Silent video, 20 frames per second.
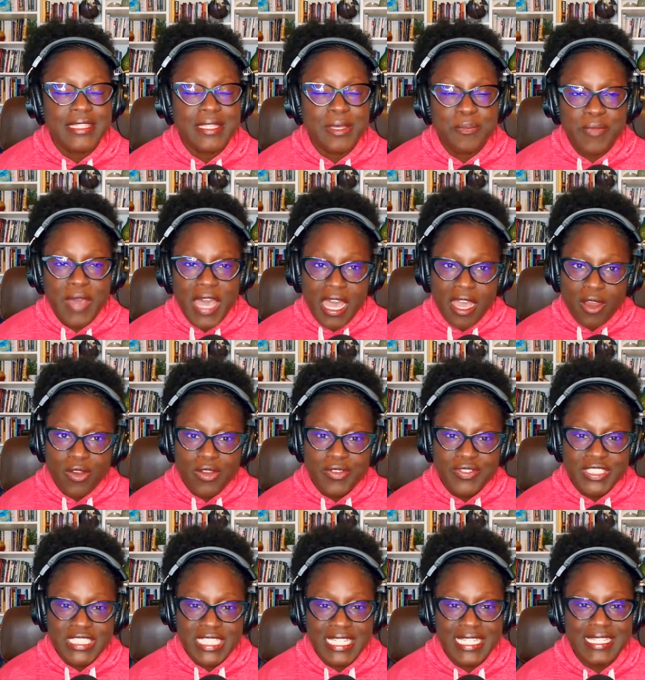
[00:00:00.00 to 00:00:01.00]
The power
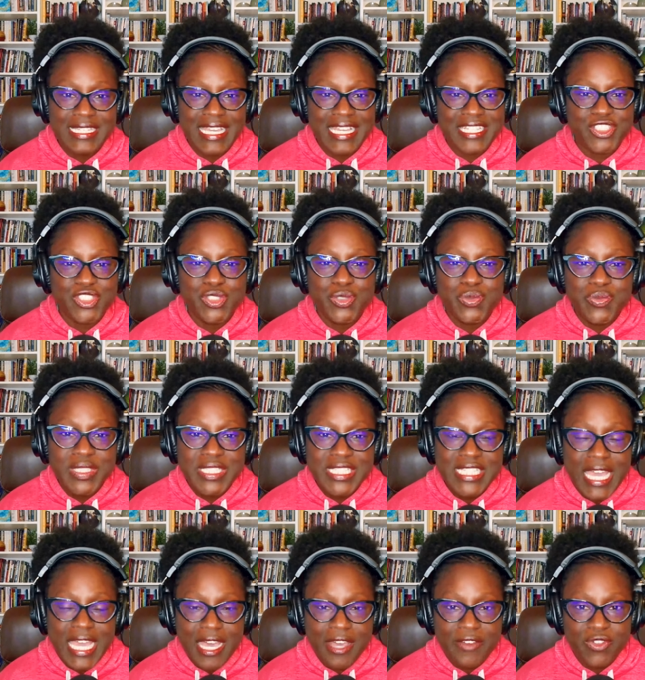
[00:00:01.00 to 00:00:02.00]
of saying yes, you really
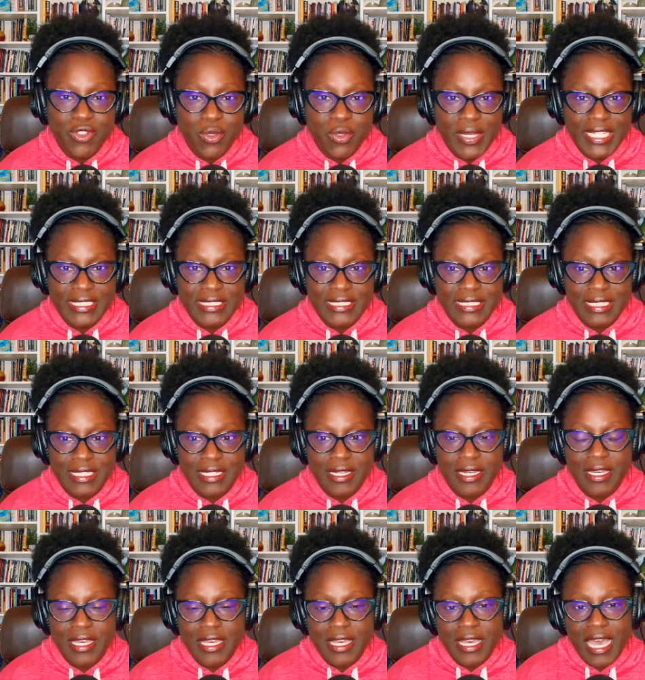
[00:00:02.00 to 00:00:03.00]
have no
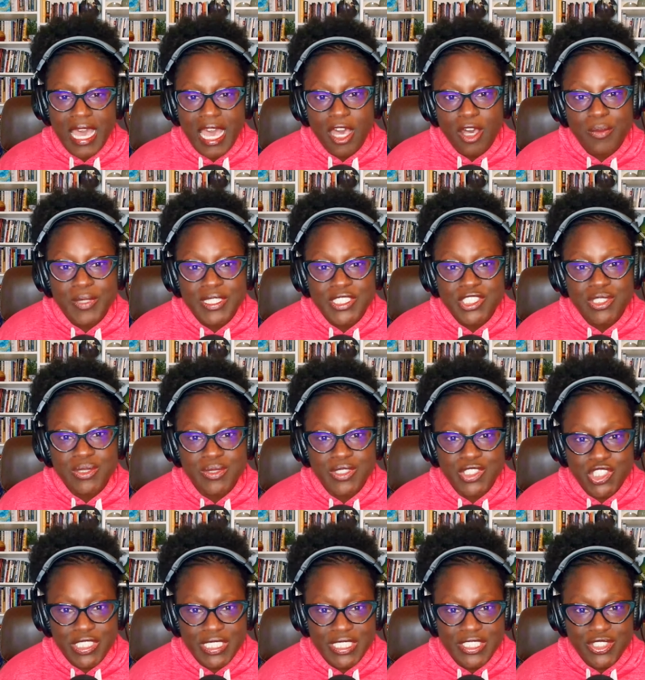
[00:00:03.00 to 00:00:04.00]
idea how much it will
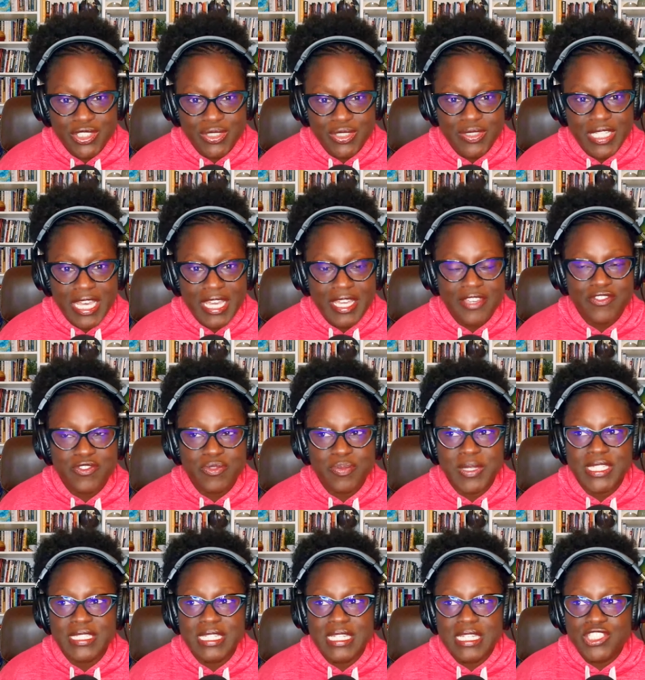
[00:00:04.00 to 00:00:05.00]
change your life,
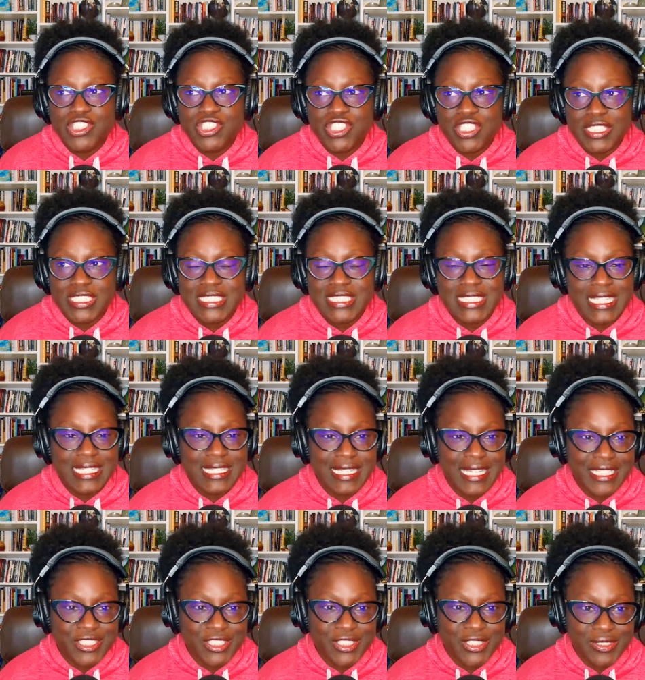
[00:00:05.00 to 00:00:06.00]
but just saying
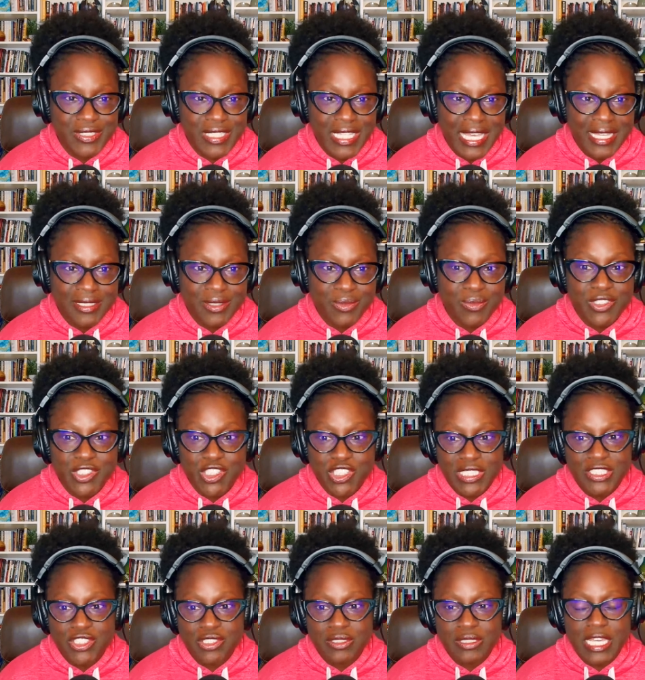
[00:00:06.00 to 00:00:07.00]
yes to that will
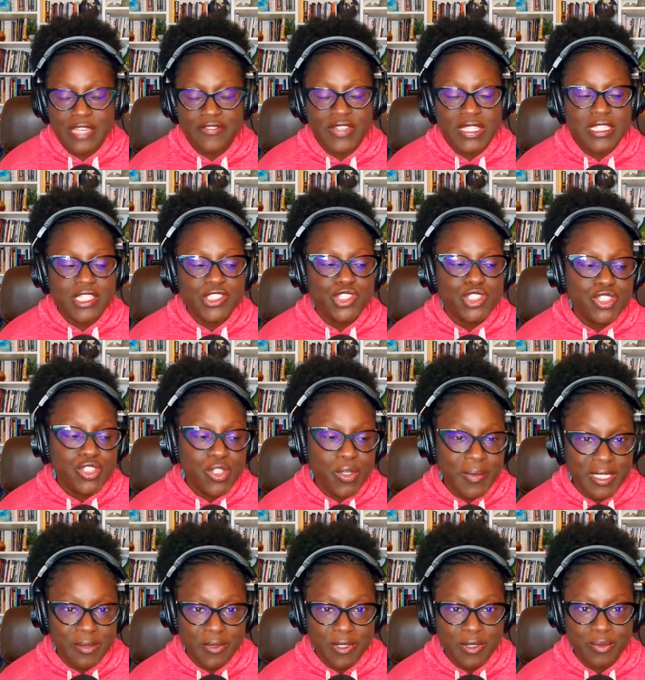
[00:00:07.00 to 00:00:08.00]
change your life. And there's so
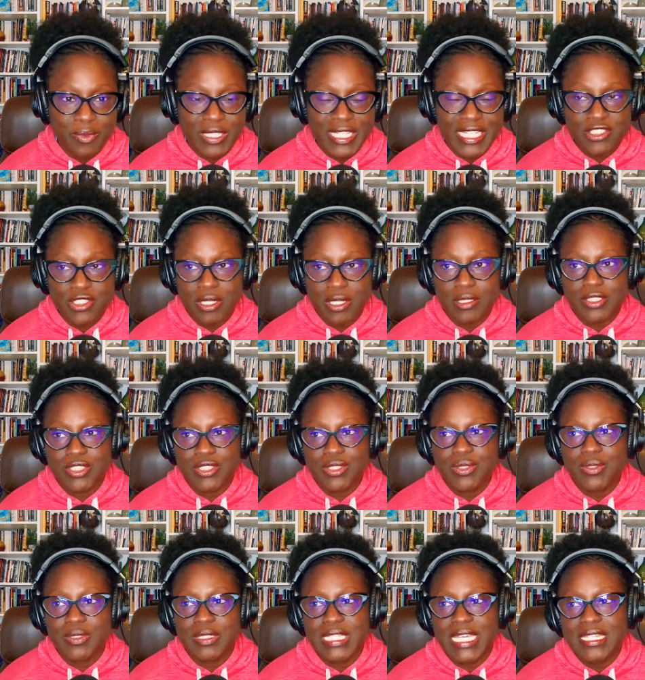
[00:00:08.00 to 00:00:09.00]
many people I talk to
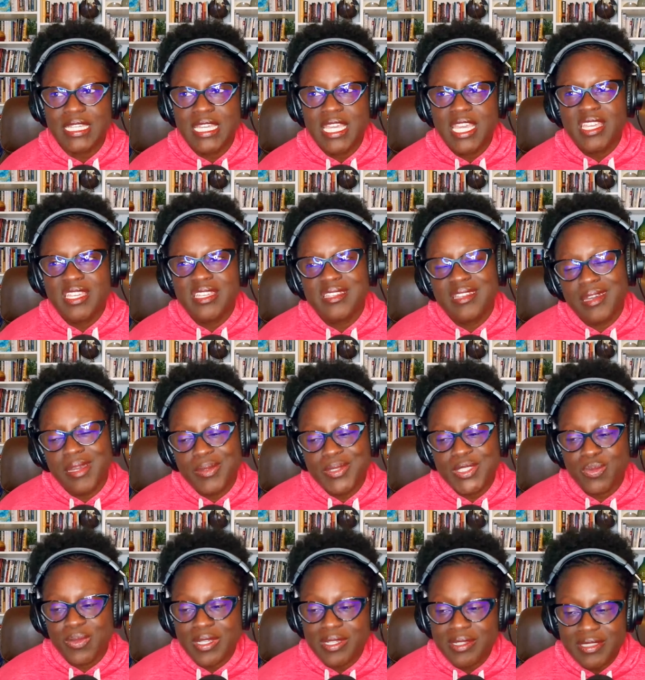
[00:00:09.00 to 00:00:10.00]
who are like, you know, I
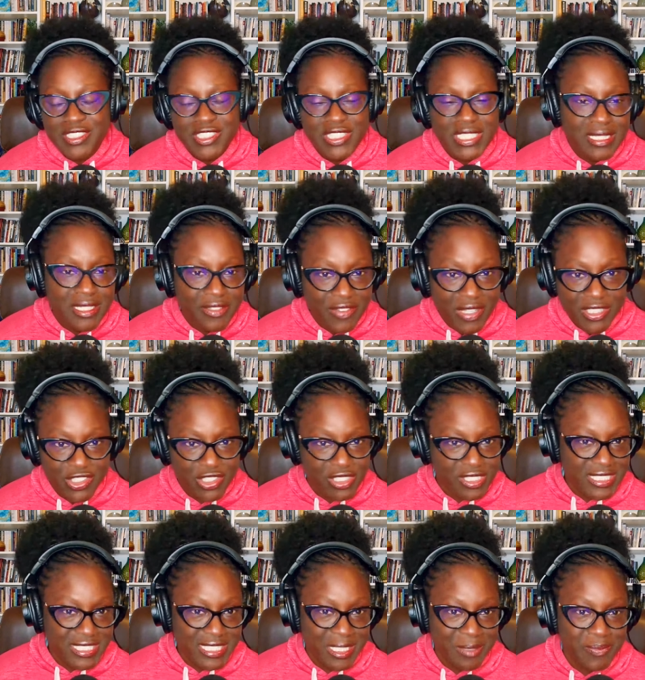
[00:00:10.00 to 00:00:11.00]
was wondering if I'll
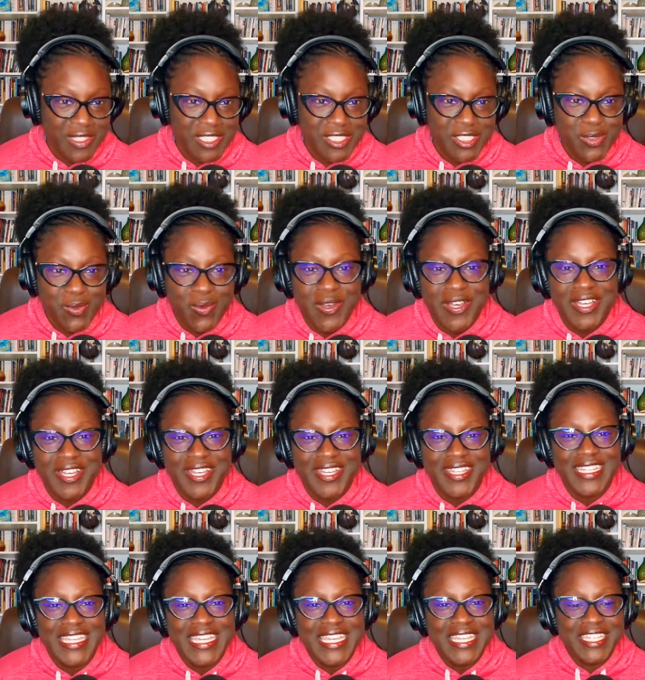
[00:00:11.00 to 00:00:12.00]
just skip this one,